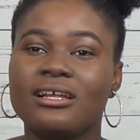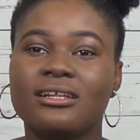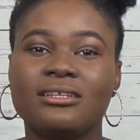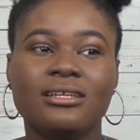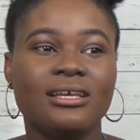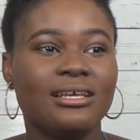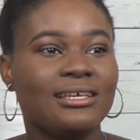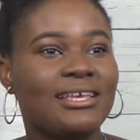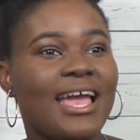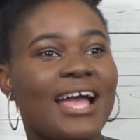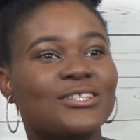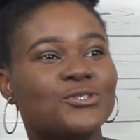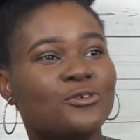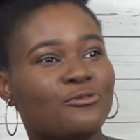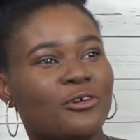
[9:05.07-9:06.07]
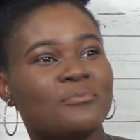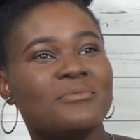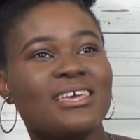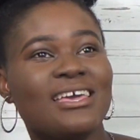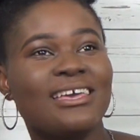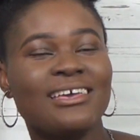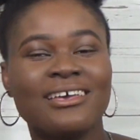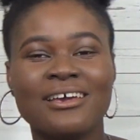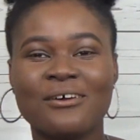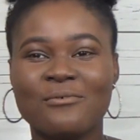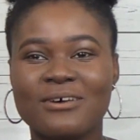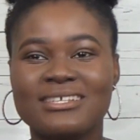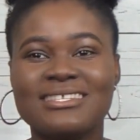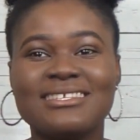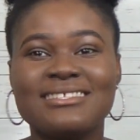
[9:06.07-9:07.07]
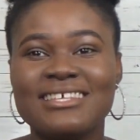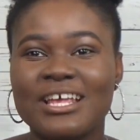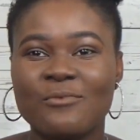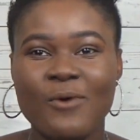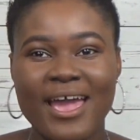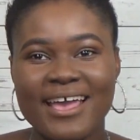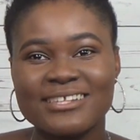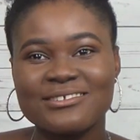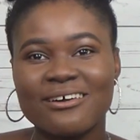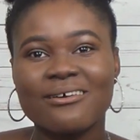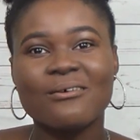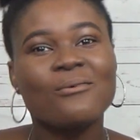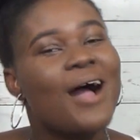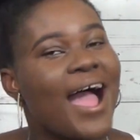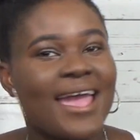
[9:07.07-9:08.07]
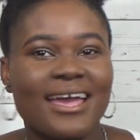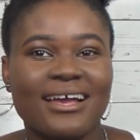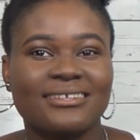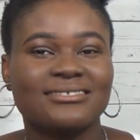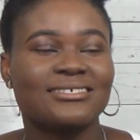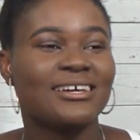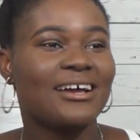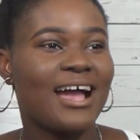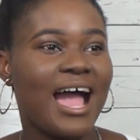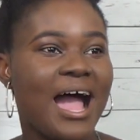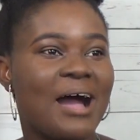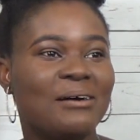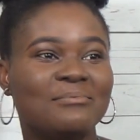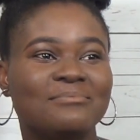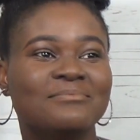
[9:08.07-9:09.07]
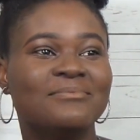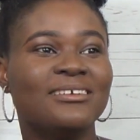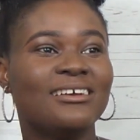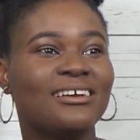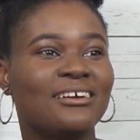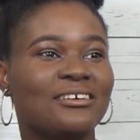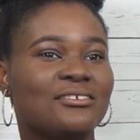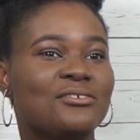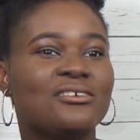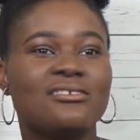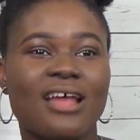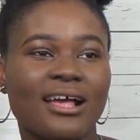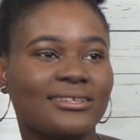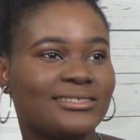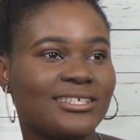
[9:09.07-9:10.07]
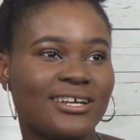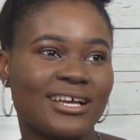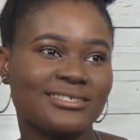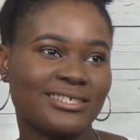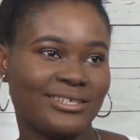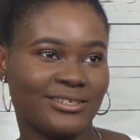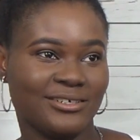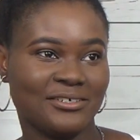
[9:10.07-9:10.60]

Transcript: Yeah, too for me. Where's this scene? Why are you so quiet? You're not serious, I know.